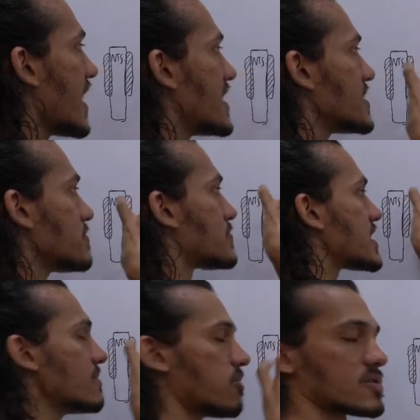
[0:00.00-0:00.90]
and a
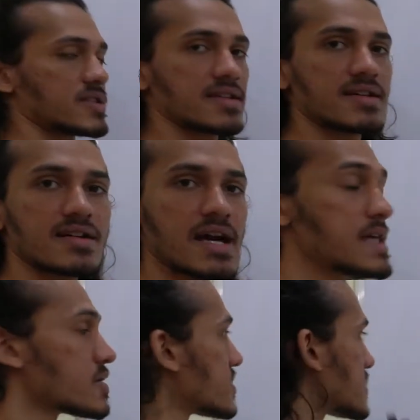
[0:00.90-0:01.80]
pre-Botzinger. So
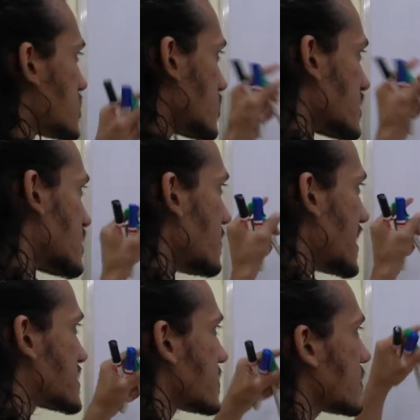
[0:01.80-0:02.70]
this together
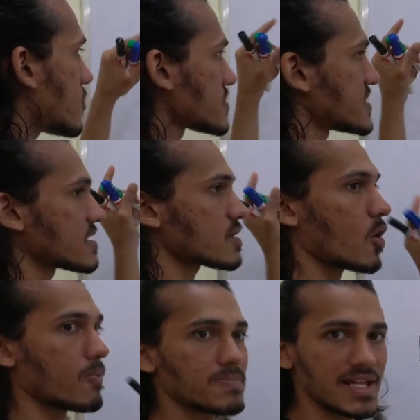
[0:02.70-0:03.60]
makes up a Botzinger
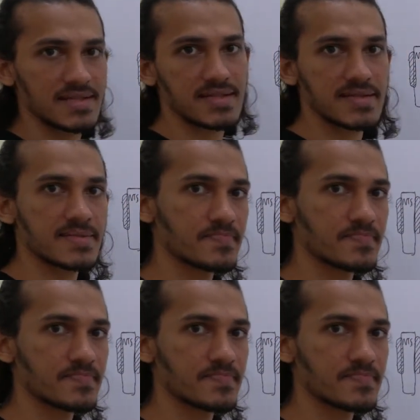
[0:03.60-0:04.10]
complex.